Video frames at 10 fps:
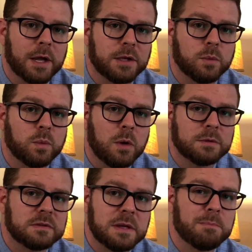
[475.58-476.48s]
you
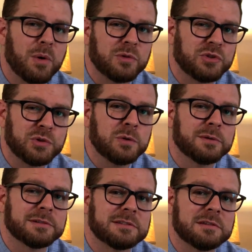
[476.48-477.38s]
won't see most
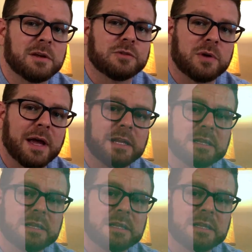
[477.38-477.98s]
jewelers try and